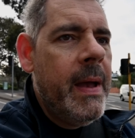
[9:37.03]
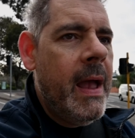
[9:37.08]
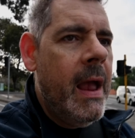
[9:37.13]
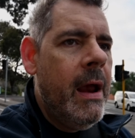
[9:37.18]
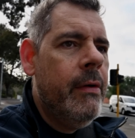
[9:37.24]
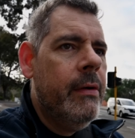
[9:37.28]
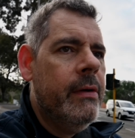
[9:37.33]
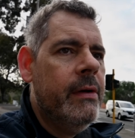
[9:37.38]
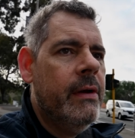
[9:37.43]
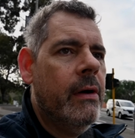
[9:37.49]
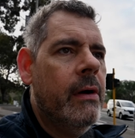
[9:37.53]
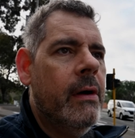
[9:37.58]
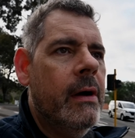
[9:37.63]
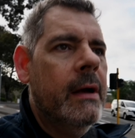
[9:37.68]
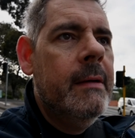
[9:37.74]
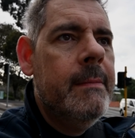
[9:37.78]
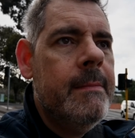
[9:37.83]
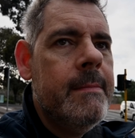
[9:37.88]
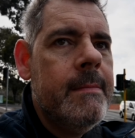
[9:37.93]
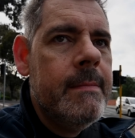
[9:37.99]

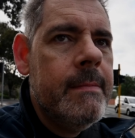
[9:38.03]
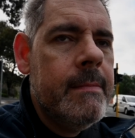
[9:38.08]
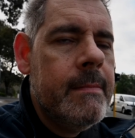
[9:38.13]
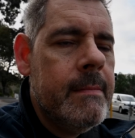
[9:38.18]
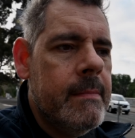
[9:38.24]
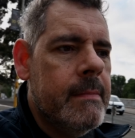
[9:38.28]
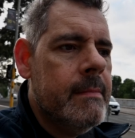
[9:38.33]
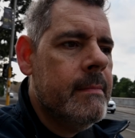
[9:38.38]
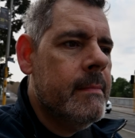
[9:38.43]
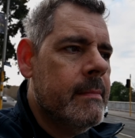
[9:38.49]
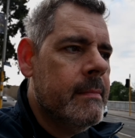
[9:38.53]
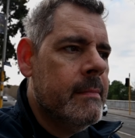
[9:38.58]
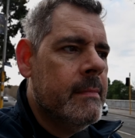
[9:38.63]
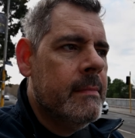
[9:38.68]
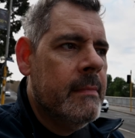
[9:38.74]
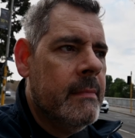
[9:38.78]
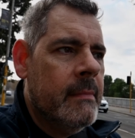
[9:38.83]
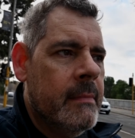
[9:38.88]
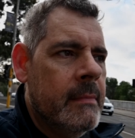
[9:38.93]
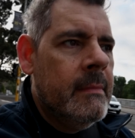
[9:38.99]
paradigm
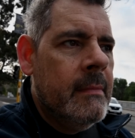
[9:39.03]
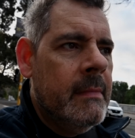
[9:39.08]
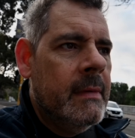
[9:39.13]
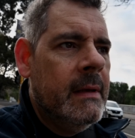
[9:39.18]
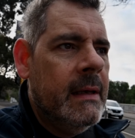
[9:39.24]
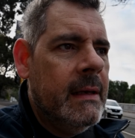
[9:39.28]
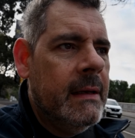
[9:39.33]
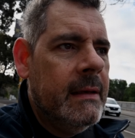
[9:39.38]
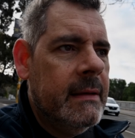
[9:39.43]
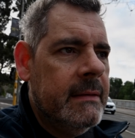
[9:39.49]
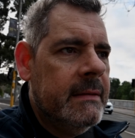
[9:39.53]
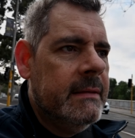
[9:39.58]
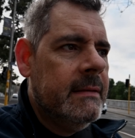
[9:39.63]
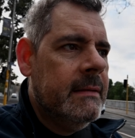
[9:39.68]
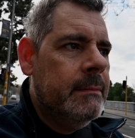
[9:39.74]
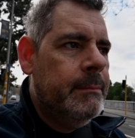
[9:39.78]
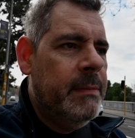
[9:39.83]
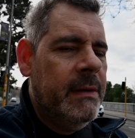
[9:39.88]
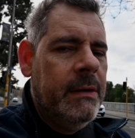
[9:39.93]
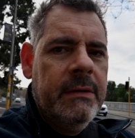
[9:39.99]

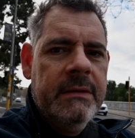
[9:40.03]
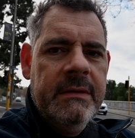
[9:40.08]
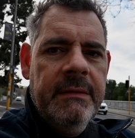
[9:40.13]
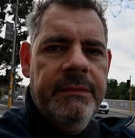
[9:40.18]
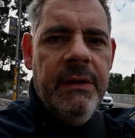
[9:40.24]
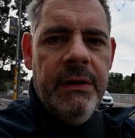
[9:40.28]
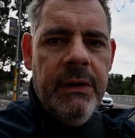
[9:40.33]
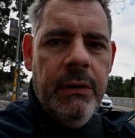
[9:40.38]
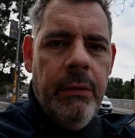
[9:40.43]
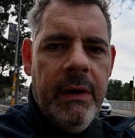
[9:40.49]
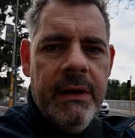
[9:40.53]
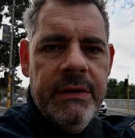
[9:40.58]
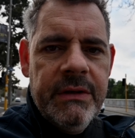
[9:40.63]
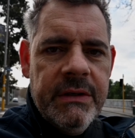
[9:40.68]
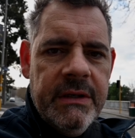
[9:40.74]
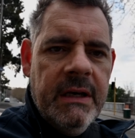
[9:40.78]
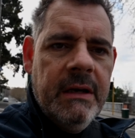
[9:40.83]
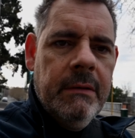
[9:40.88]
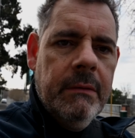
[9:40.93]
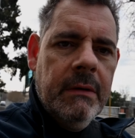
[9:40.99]
is because of the new
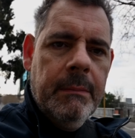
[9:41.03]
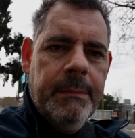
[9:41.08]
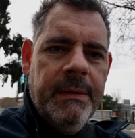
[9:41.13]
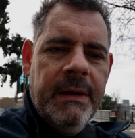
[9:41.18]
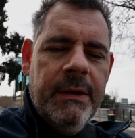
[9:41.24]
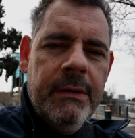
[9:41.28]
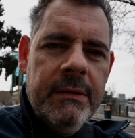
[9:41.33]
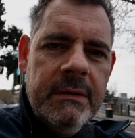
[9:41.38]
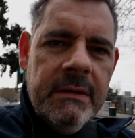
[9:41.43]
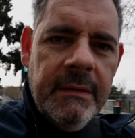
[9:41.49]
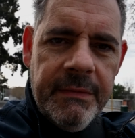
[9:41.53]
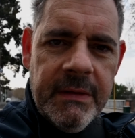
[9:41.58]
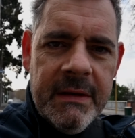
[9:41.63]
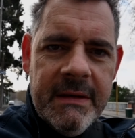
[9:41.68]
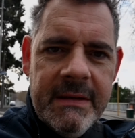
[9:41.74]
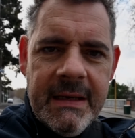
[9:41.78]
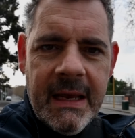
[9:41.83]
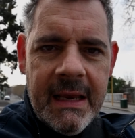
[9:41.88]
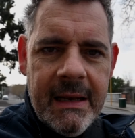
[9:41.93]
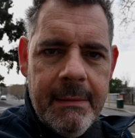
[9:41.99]
engineering, because of the
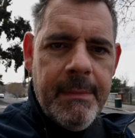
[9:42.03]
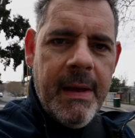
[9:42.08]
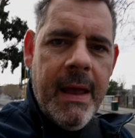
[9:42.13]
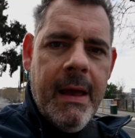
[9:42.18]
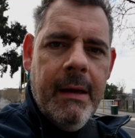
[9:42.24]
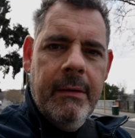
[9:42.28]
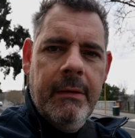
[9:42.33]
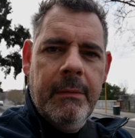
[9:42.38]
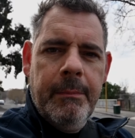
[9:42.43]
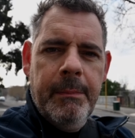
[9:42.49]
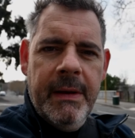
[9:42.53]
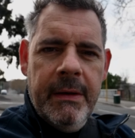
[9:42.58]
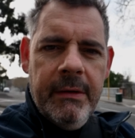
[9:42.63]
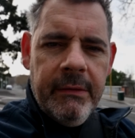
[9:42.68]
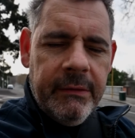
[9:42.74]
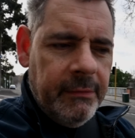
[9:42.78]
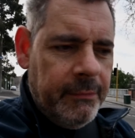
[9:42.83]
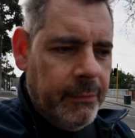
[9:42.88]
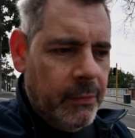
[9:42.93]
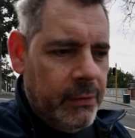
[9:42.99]
Z mount,
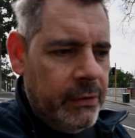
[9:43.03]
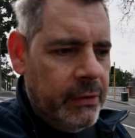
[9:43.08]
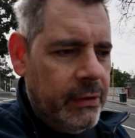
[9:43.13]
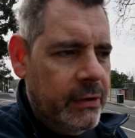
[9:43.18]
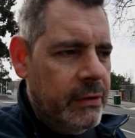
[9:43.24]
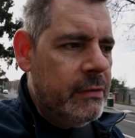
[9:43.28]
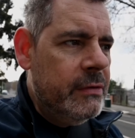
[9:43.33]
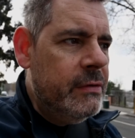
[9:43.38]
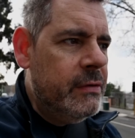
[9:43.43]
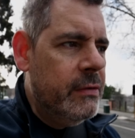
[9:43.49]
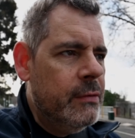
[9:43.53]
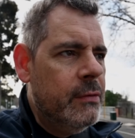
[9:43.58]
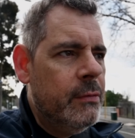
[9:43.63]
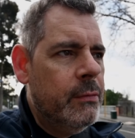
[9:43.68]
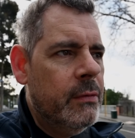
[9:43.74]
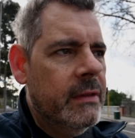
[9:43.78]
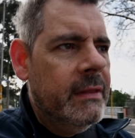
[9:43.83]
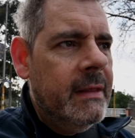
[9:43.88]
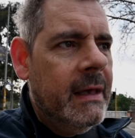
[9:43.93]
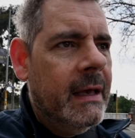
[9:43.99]
because of what you can do
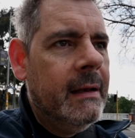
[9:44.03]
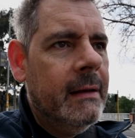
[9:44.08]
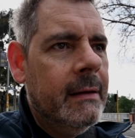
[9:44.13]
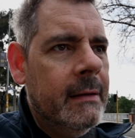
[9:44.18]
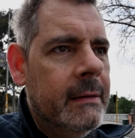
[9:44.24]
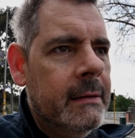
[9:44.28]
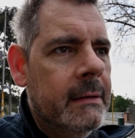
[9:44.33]
with that